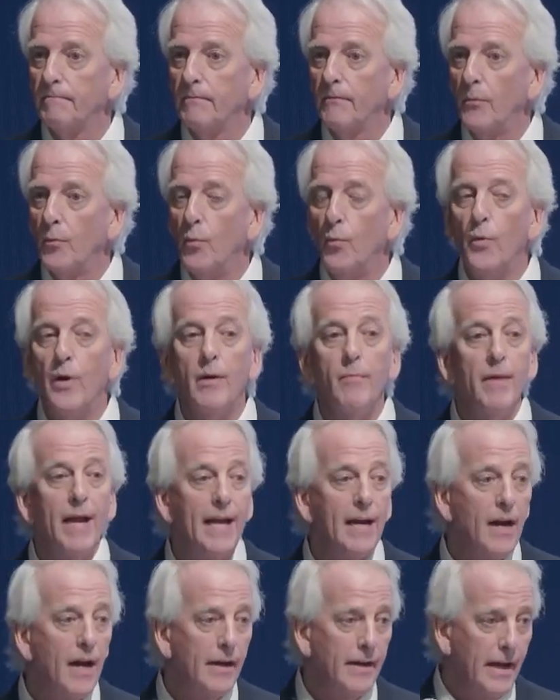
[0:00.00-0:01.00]
We may
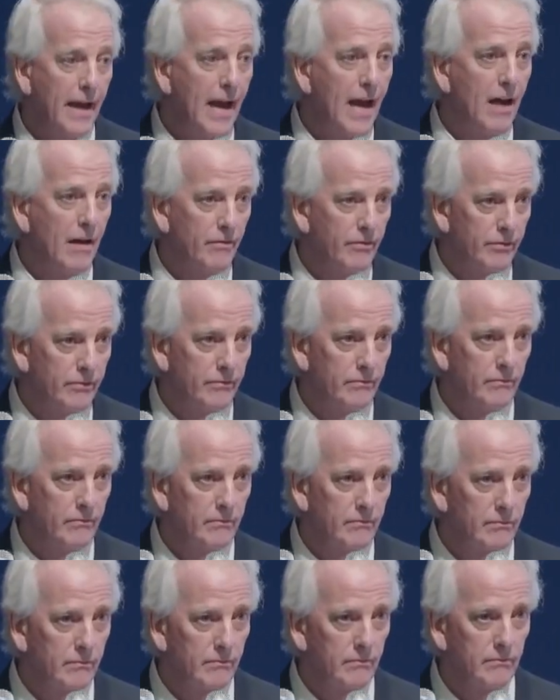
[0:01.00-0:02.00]
not have,
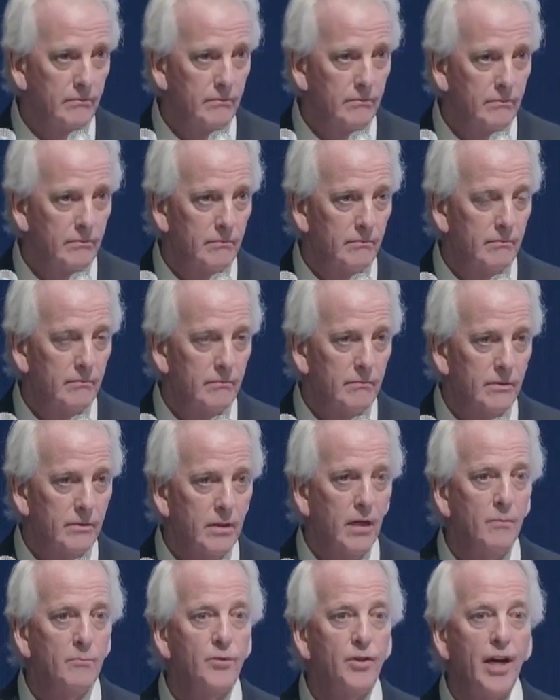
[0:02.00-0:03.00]

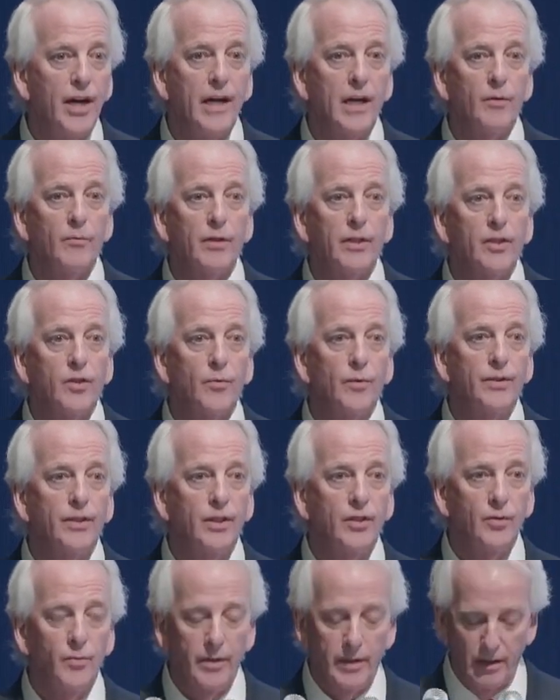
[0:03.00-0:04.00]
come January
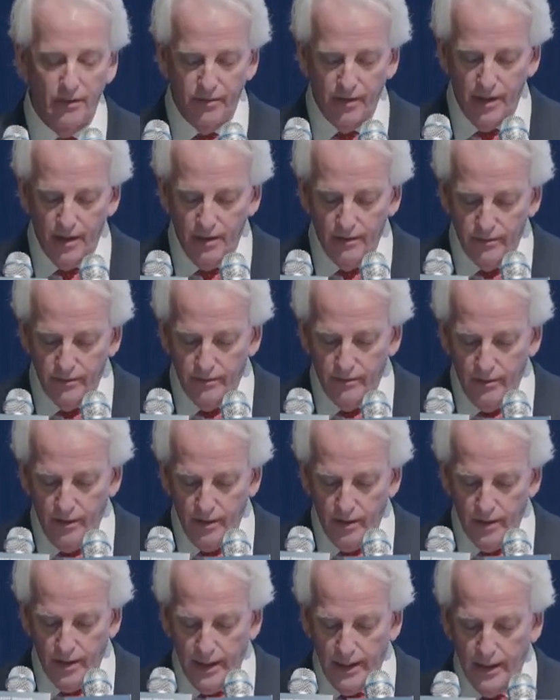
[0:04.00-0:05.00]
2025, a
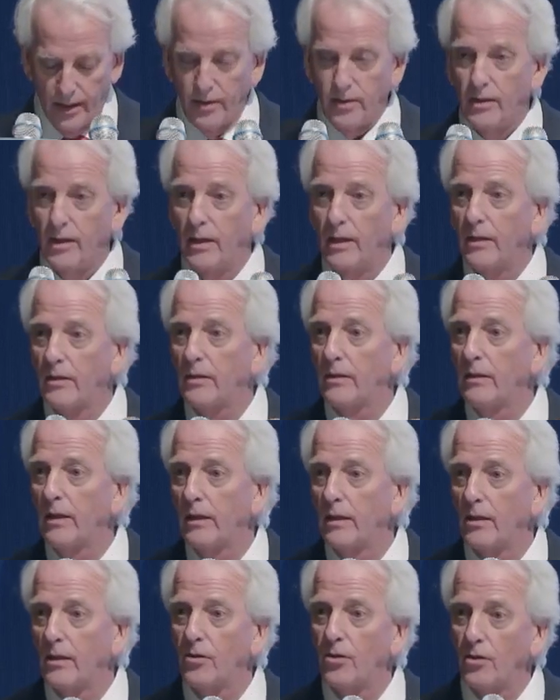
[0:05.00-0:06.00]
United States
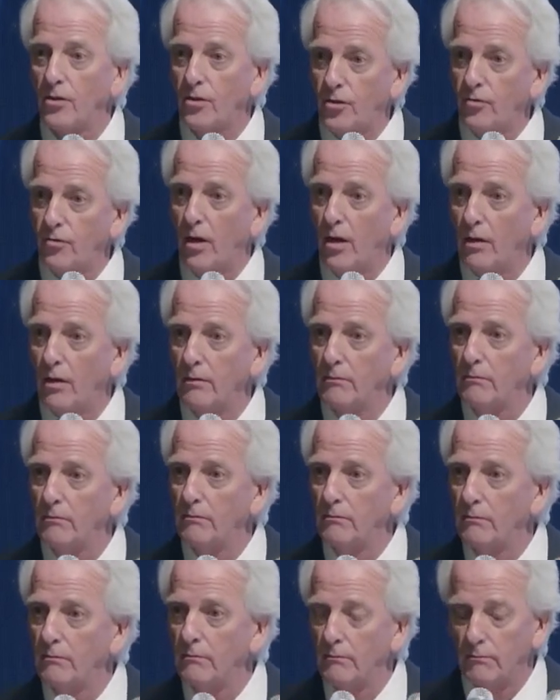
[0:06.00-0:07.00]
that is strong,
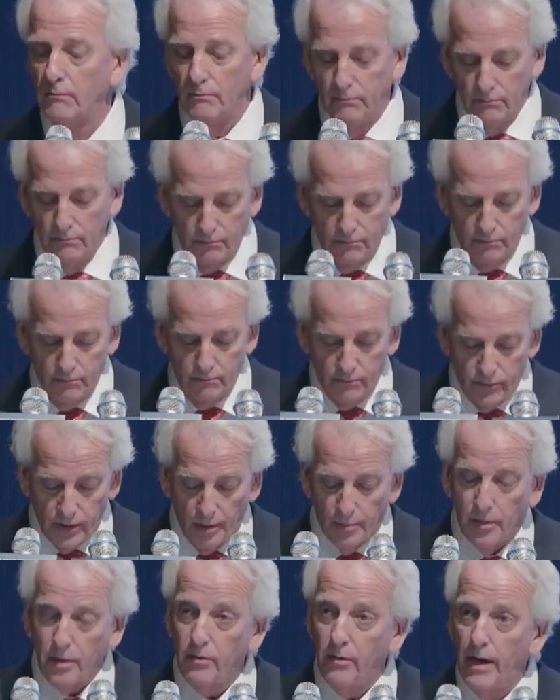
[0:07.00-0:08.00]

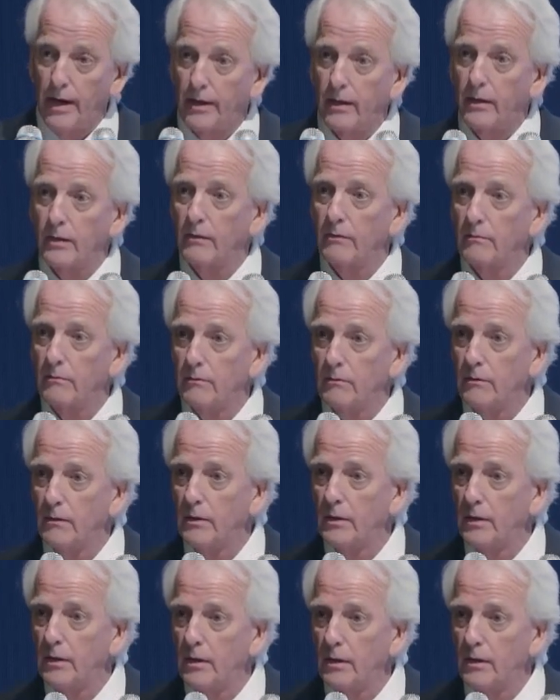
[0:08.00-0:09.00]
democratic,
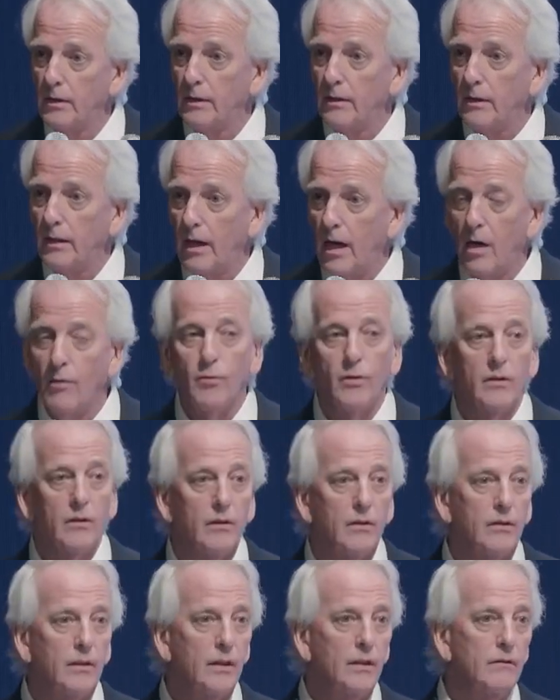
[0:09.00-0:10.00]
outward
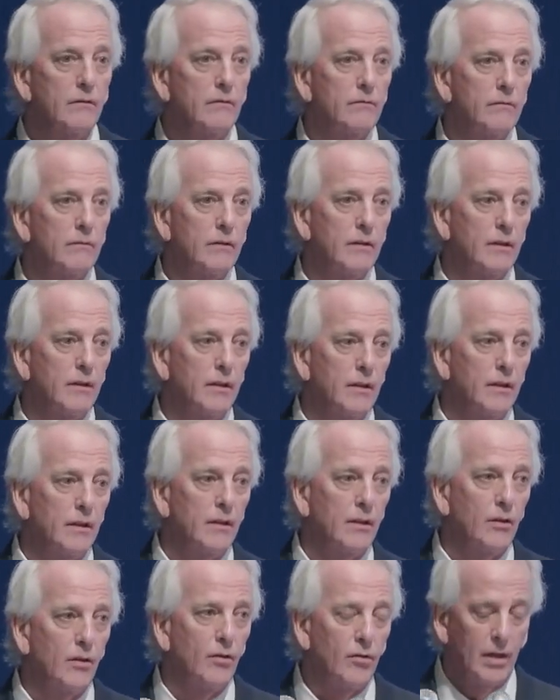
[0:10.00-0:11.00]
looking,
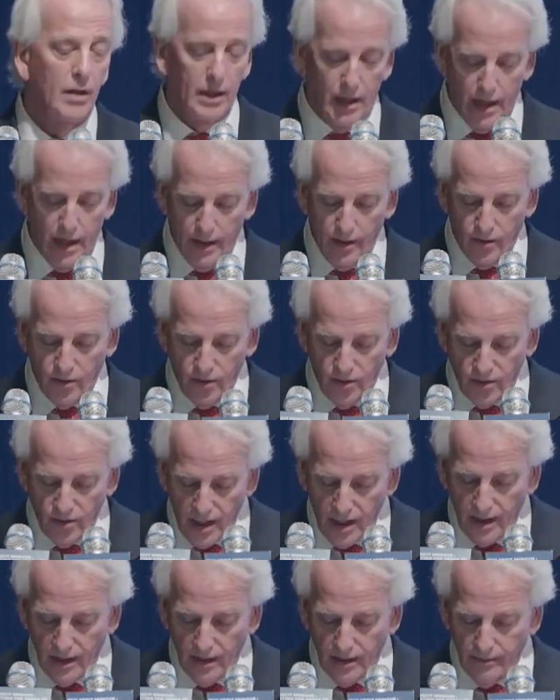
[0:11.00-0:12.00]
or alliance
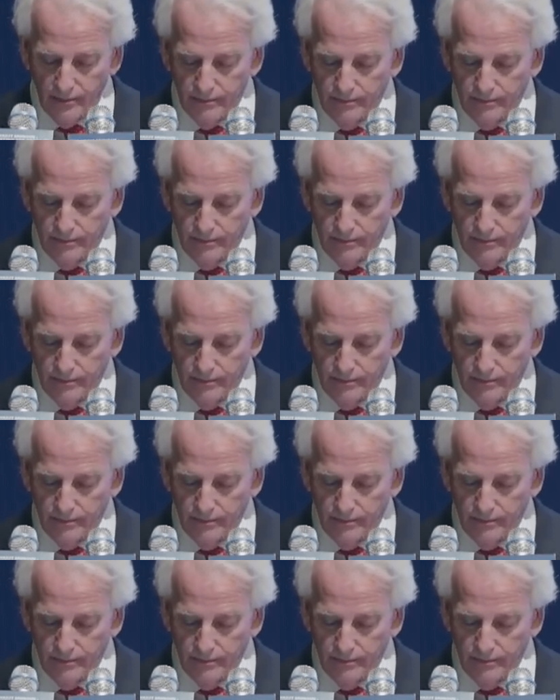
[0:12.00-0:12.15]
sustaining.